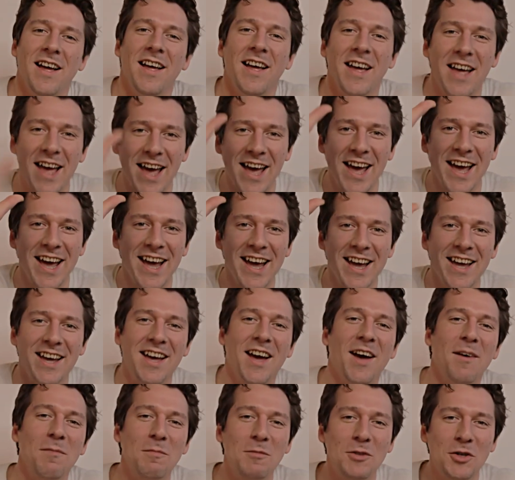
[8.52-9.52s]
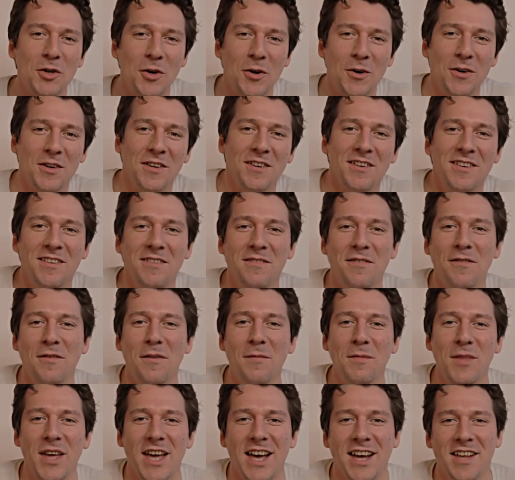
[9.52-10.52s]
Hey, I'm Jordan
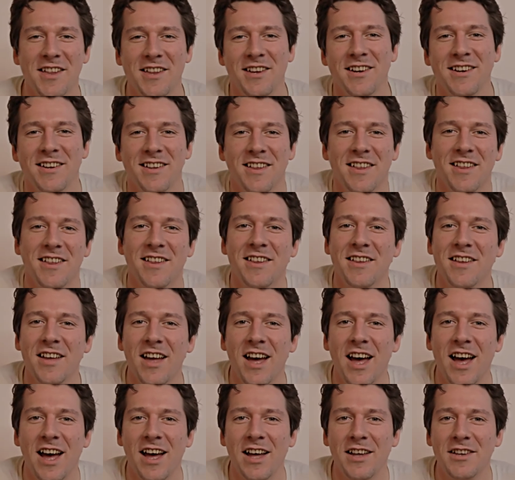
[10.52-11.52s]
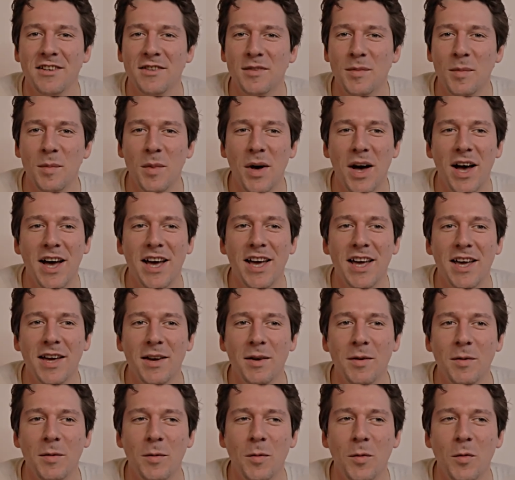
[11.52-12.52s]
from the Xcerts, and
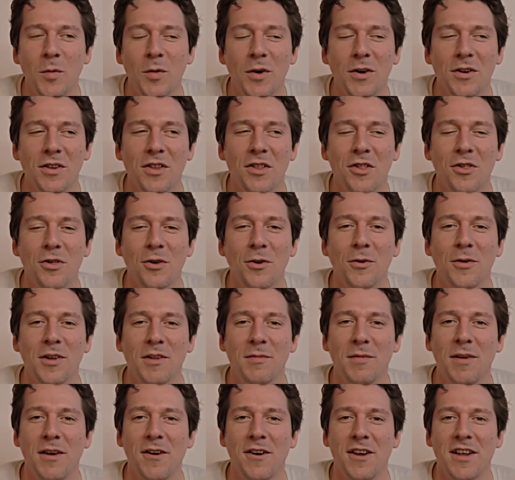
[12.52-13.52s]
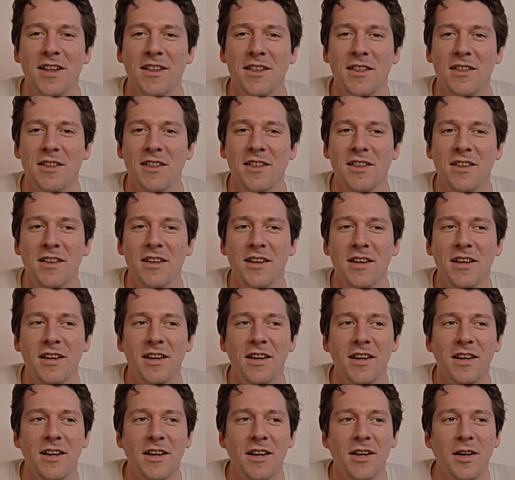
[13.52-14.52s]
my worst show experience
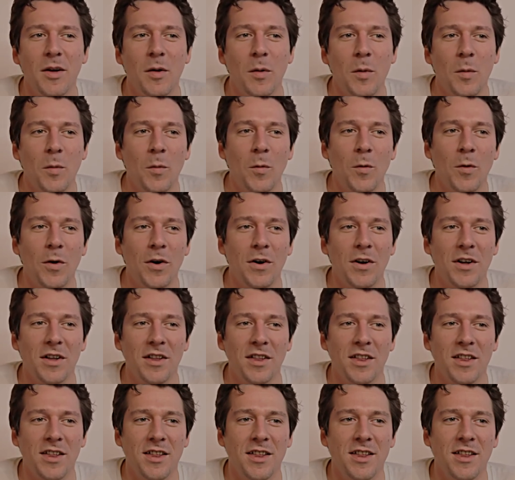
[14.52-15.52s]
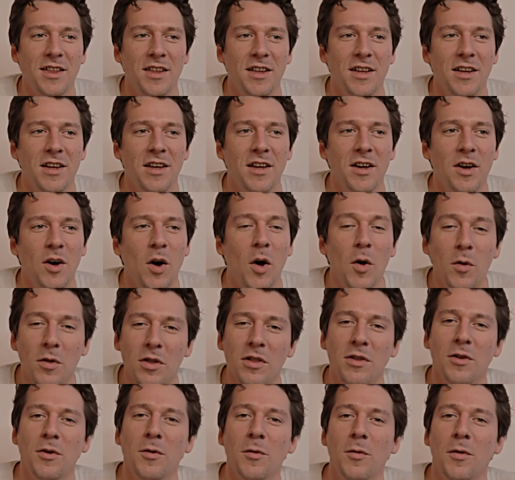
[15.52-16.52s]
was
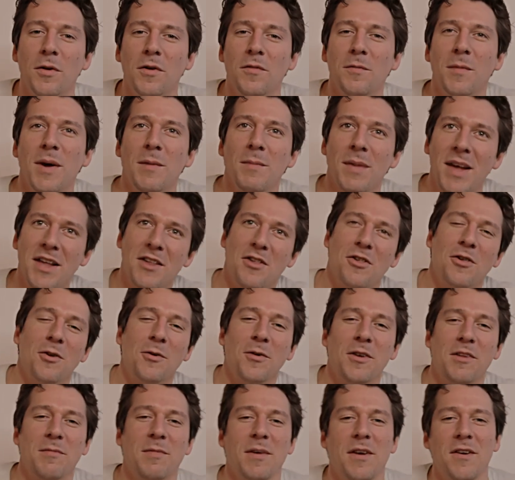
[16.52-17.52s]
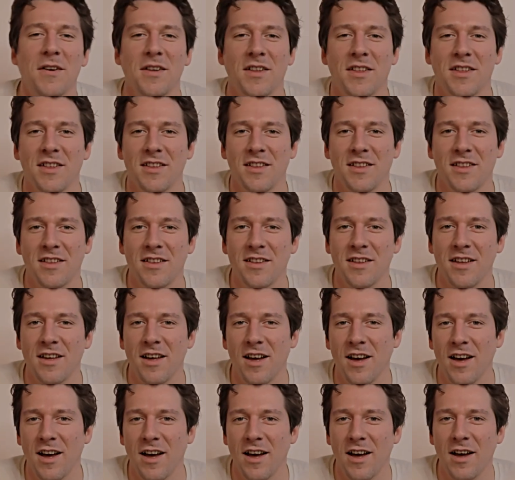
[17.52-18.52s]
also one of my best show experiences.
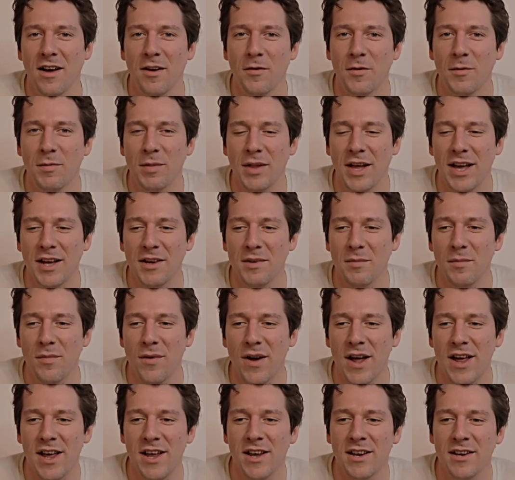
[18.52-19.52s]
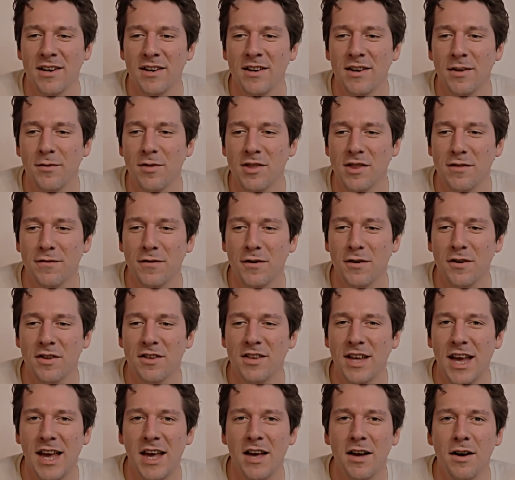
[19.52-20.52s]
We played in Brighton. It was the first
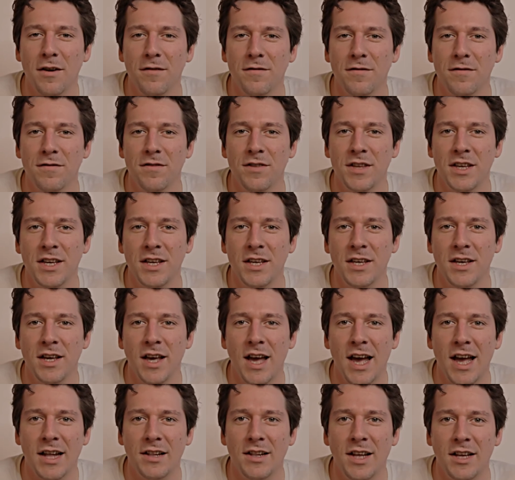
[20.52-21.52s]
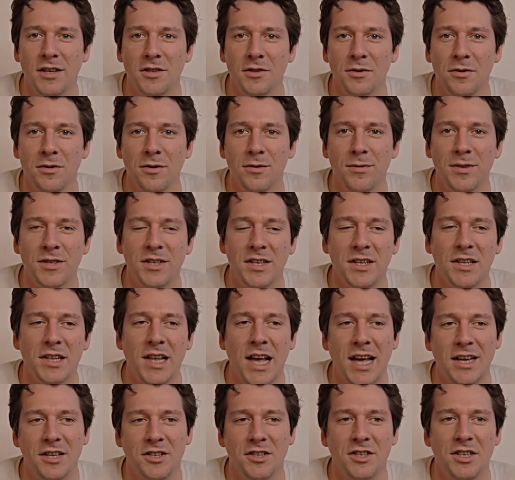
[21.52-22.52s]
day of the headline tour we did
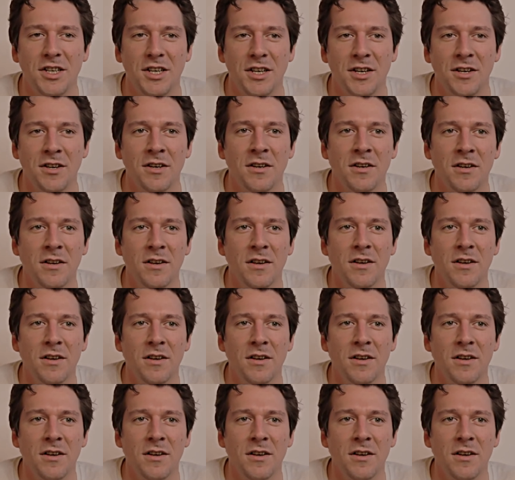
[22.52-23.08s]
last year.